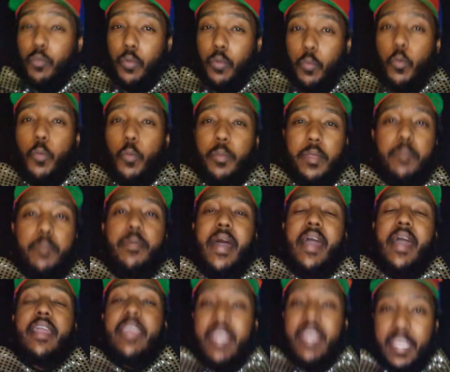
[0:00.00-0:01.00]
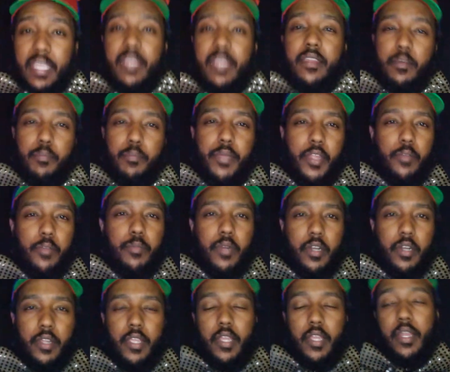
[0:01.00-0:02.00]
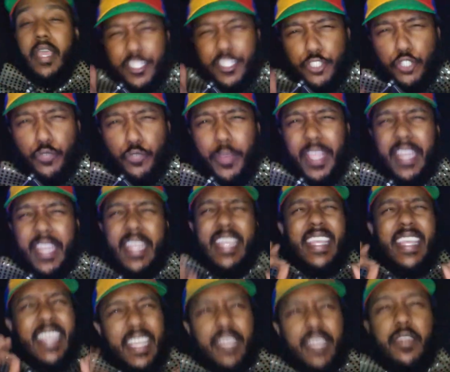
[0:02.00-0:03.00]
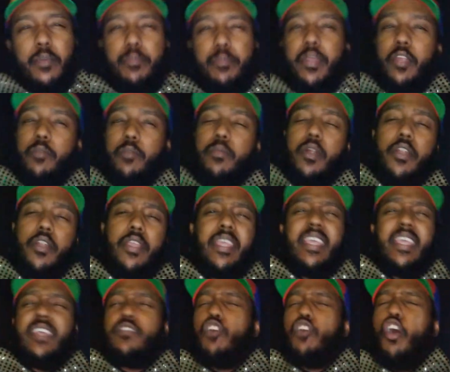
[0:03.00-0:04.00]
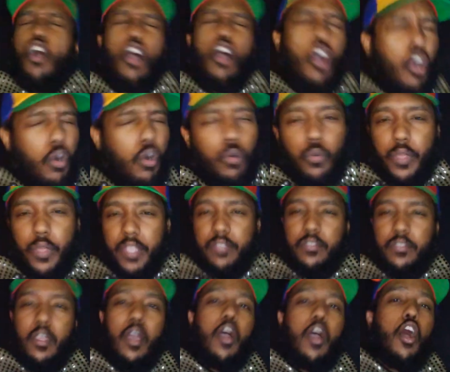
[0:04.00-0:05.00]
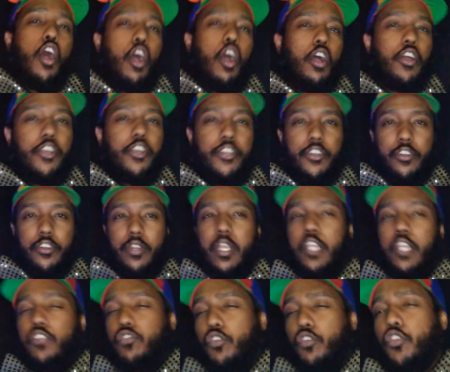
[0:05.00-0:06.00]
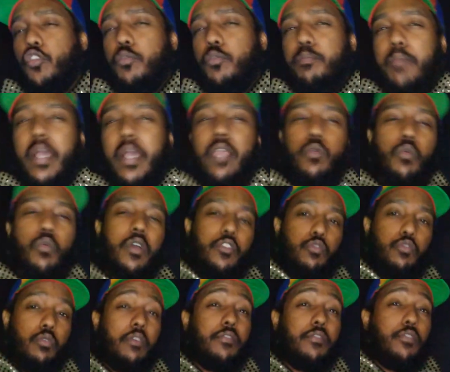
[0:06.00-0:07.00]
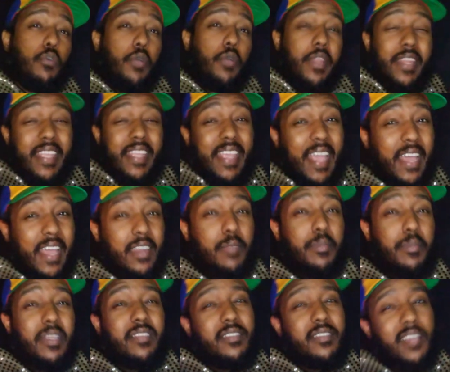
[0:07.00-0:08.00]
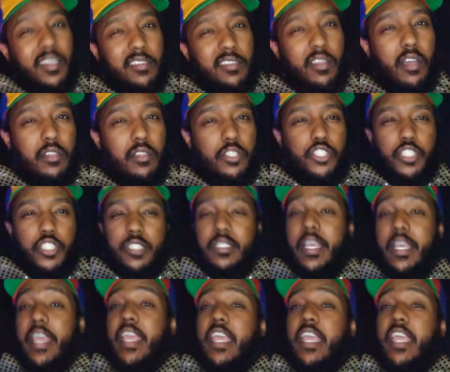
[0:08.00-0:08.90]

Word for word: we will be back in a bear market. And trading in a bear market is always, harder, so you might want to avoid Cannabix Technologies